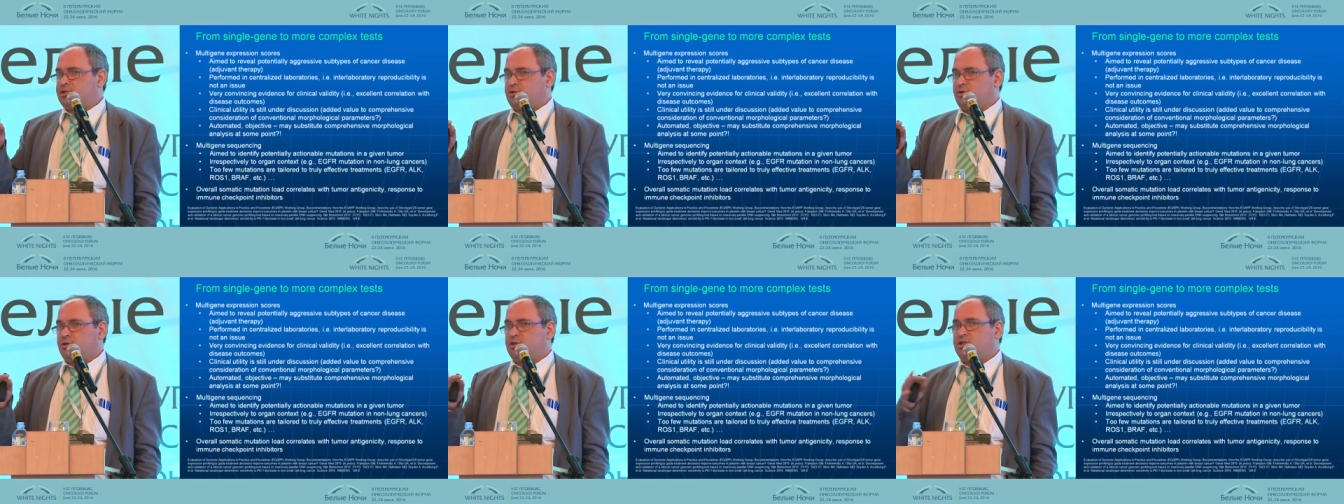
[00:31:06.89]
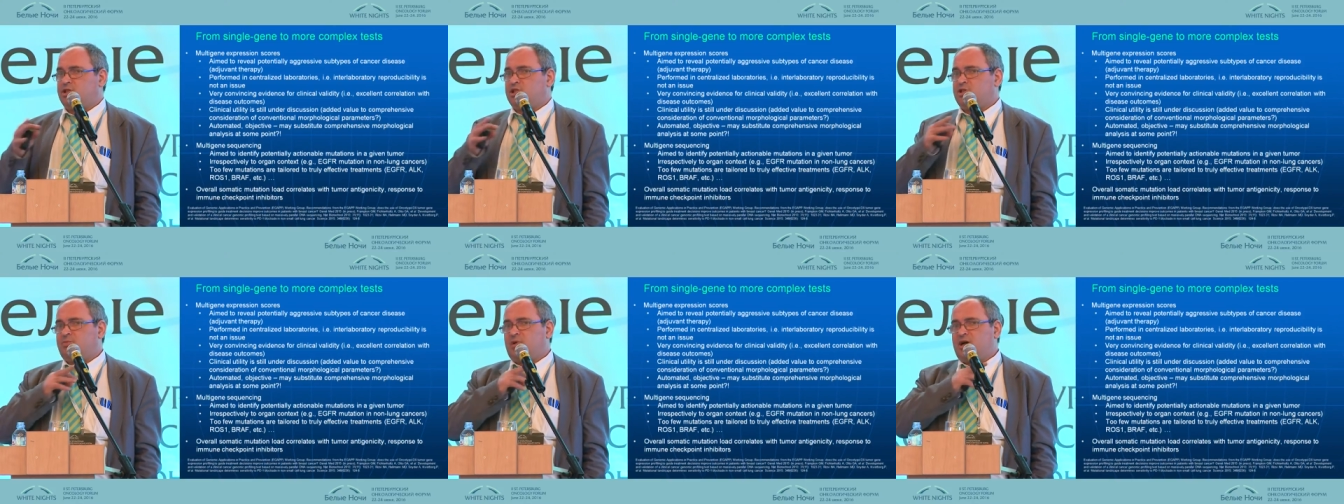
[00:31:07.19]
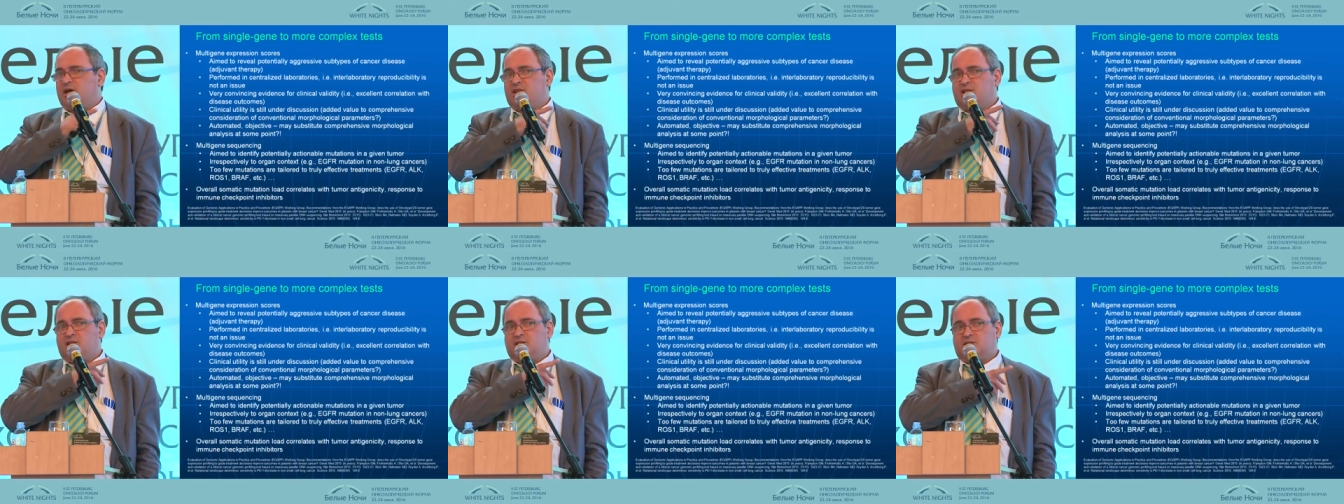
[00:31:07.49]
So
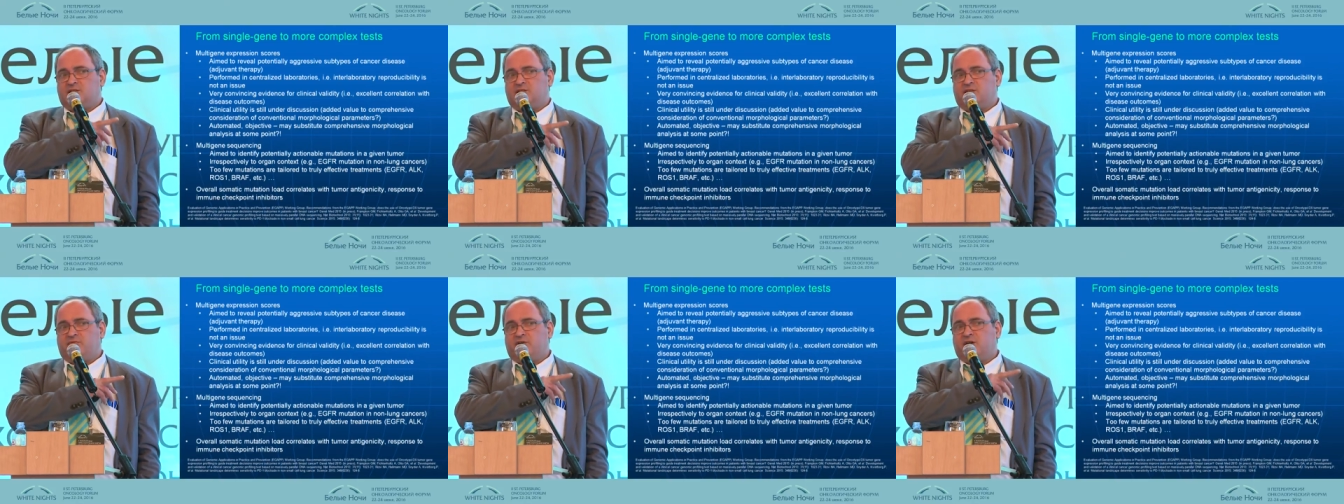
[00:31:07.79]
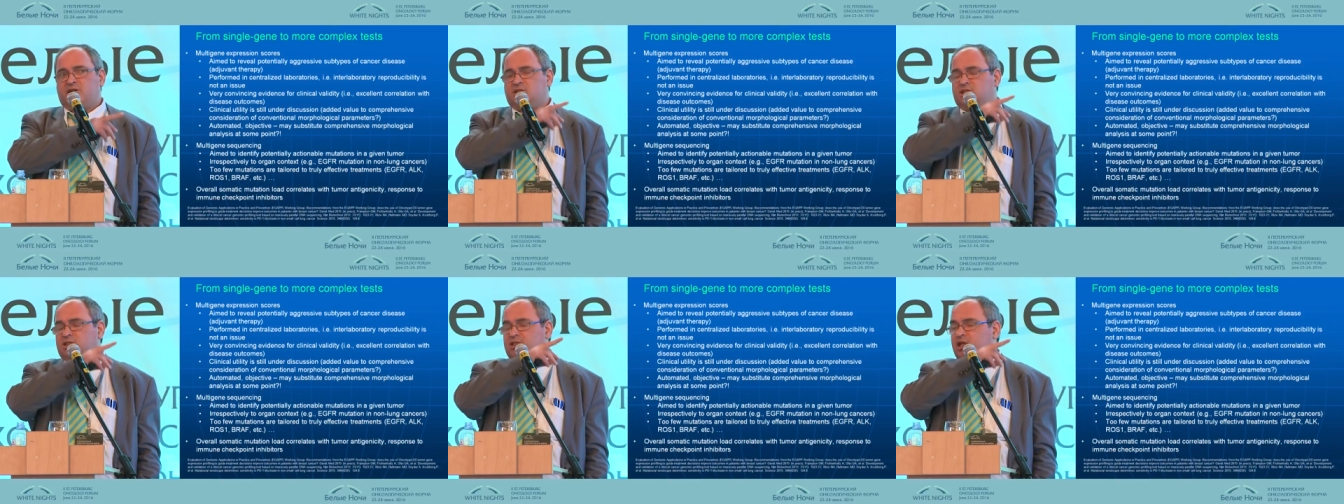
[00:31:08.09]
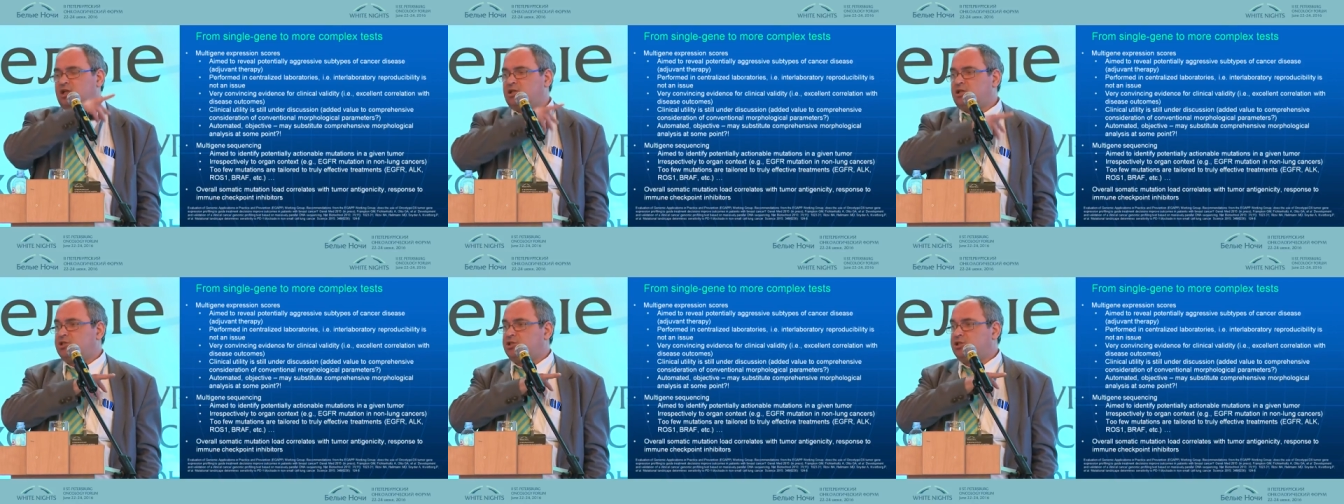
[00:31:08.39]
despite this is a very
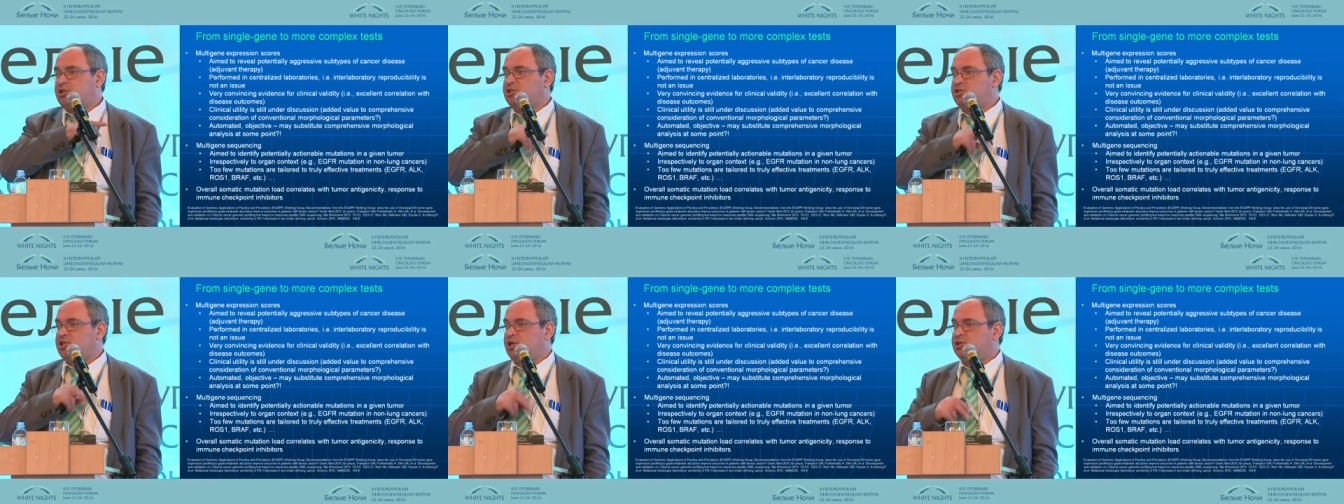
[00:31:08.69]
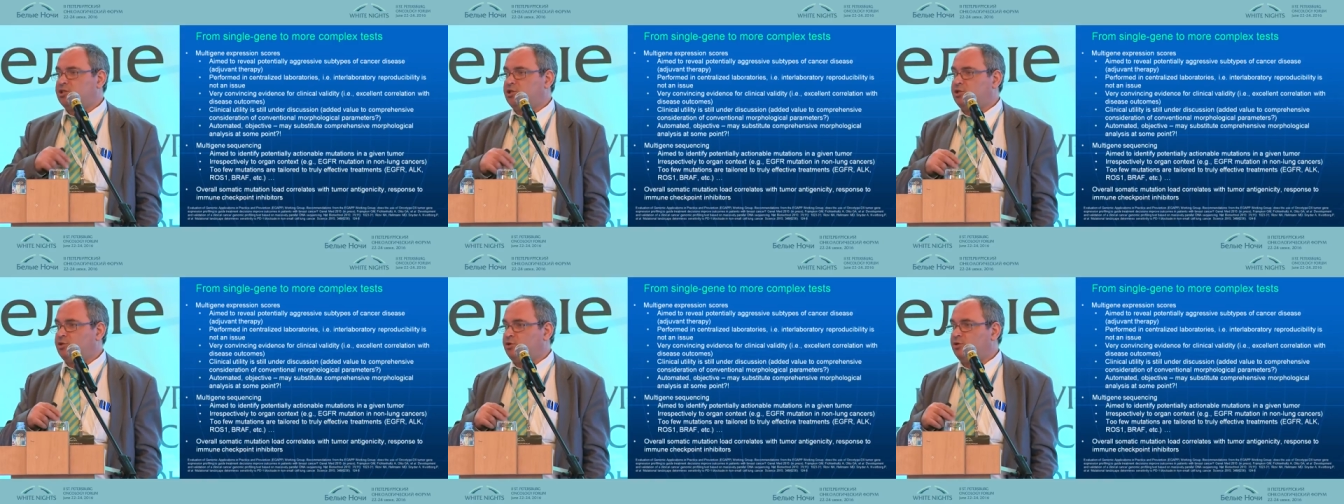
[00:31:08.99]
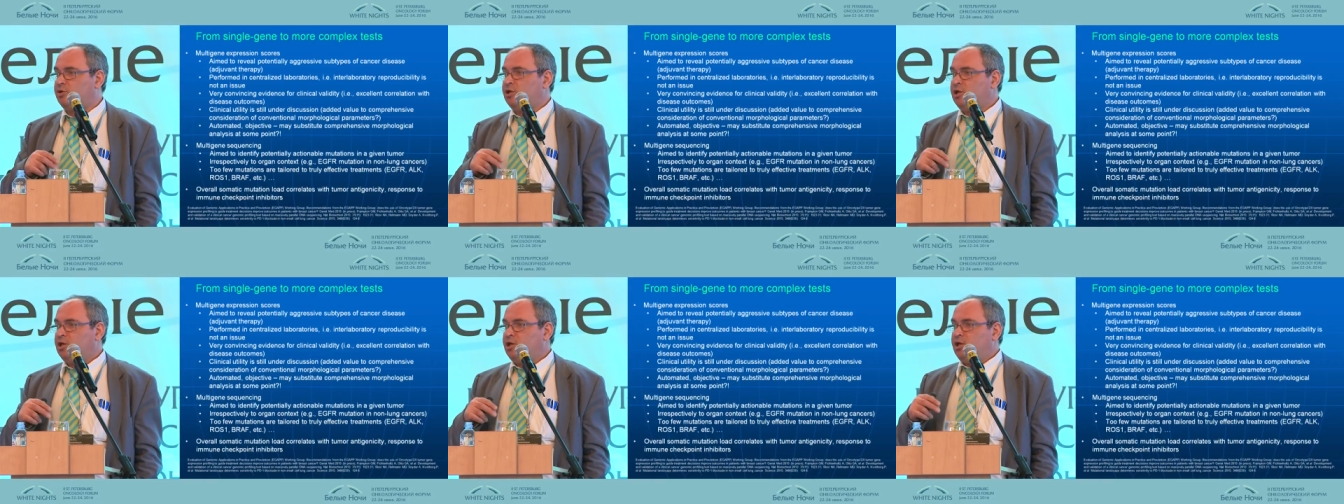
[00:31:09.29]
challenging technique,
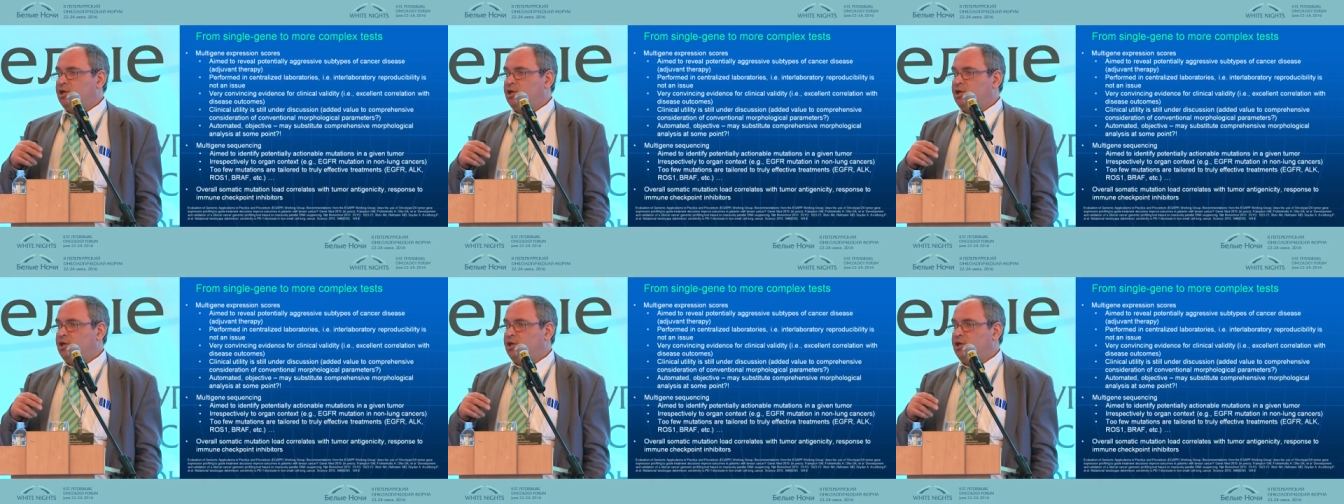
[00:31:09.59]
your